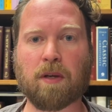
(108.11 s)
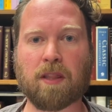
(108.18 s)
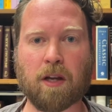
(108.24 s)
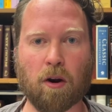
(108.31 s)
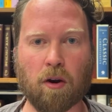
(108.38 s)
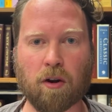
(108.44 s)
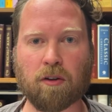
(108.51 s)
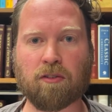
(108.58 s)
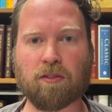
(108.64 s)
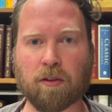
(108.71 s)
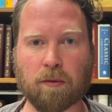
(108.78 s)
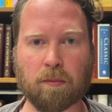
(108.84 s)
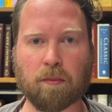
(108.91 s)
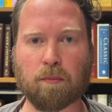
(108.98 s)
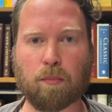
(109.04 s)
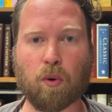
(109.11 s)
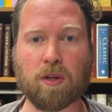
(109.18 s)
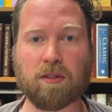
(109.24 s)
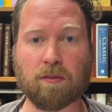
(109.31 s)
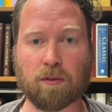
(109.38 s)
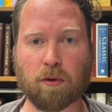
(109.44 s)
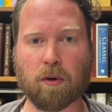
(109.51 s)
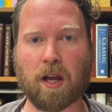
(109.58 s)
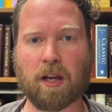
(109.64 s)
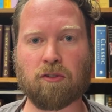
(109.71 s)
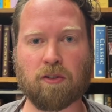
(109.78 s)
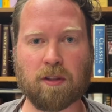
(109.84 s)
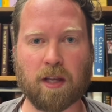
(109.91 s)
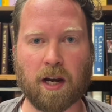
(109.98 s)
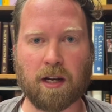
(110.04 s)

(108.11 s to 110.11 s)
but there are some points of correction